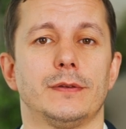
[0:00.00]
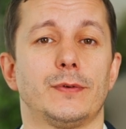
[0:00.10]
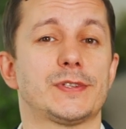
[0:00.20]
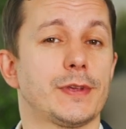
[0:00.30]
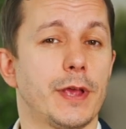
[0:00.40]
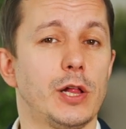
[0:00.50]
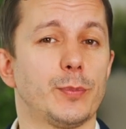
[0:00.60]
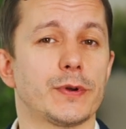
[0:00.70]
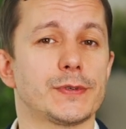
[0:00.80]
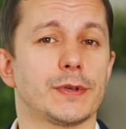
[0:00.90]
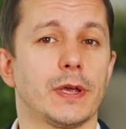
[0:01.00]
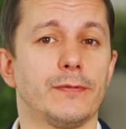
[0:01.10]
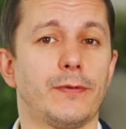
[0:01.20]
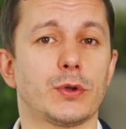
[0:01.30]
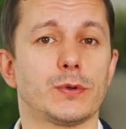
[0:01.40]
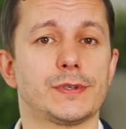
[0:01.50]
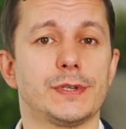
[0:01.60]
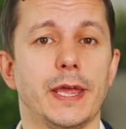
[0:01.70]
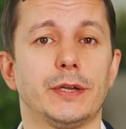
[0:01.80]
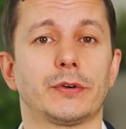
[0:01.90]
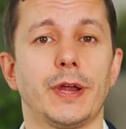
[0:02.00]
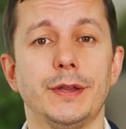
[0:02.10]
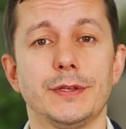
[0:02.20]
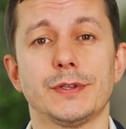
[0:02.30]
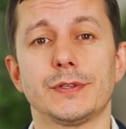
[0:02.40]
For scalpers and focused day traders,